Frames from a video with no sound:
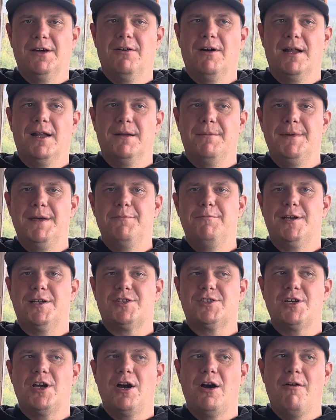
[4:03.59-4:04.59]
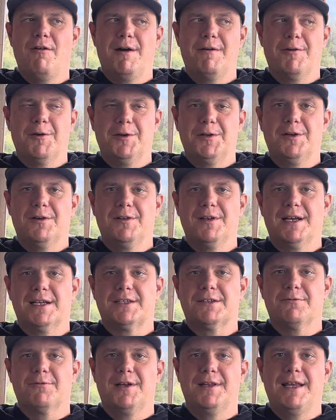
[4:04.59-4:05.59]
On a midweek show, I really don't like
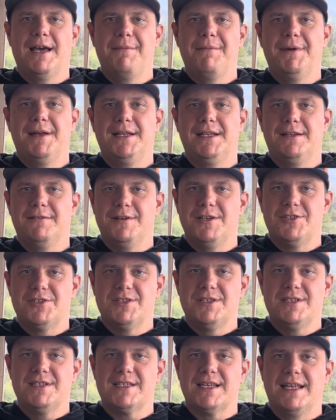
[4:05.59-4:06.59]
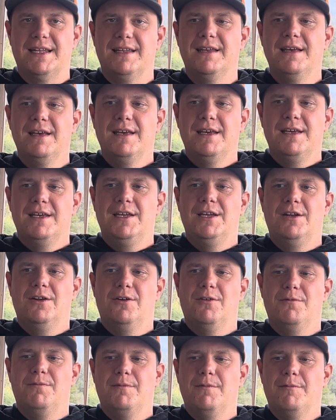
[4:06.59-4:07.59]
to run that many divisions, and
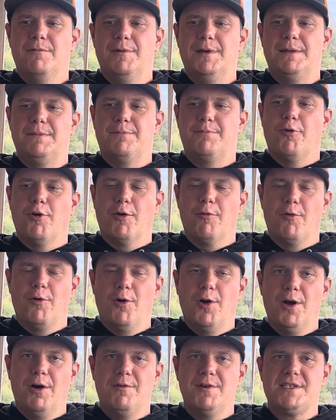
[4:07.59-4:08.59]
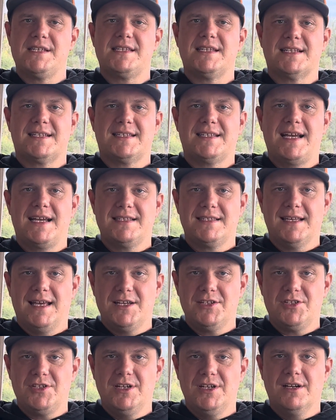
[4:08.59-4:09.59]
Port Royal was a success
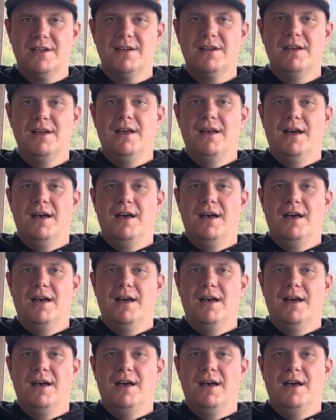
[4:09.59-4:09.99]
last year.